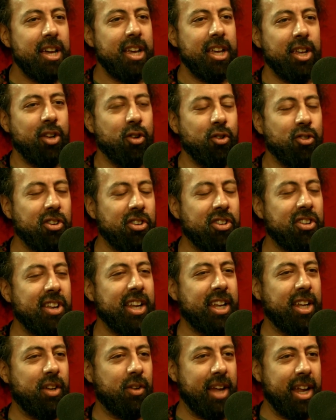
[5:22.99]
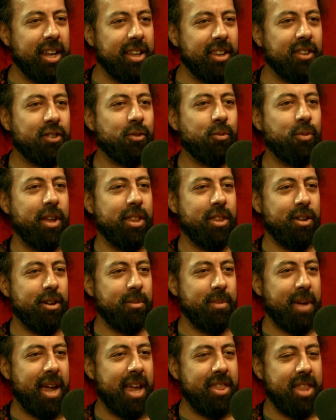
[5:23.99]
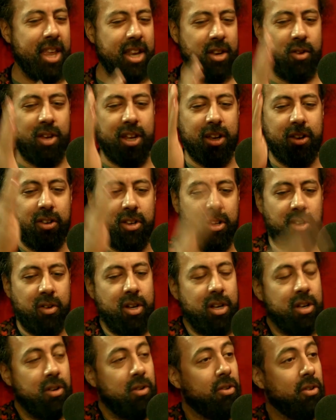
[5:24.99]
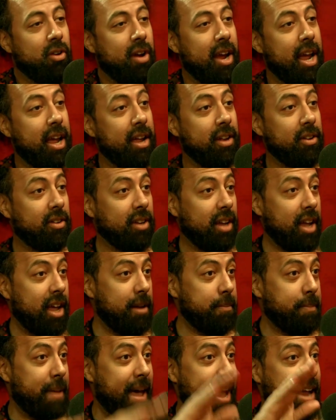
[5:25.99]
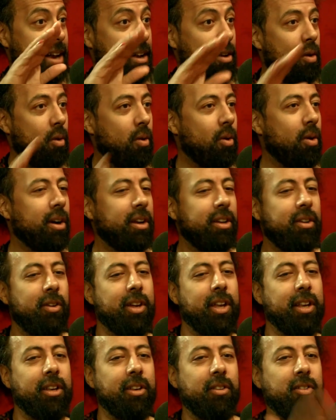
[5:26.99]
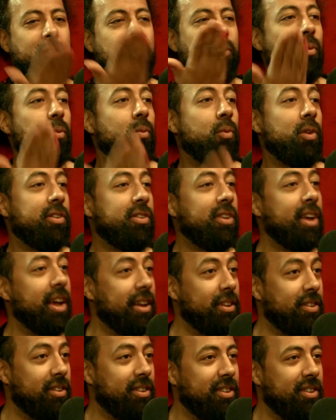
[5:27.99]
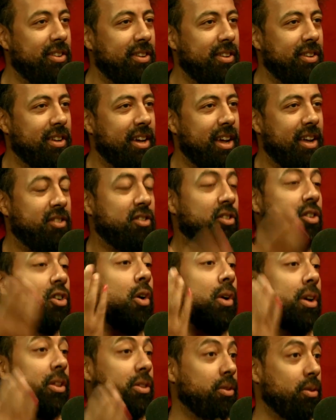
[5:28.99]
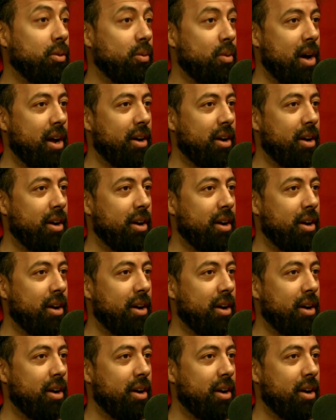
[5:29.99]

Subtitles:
you're just like, you get in this rhythm, and then you can use your hands to kind of paddle, or you can resist as you're going through the water.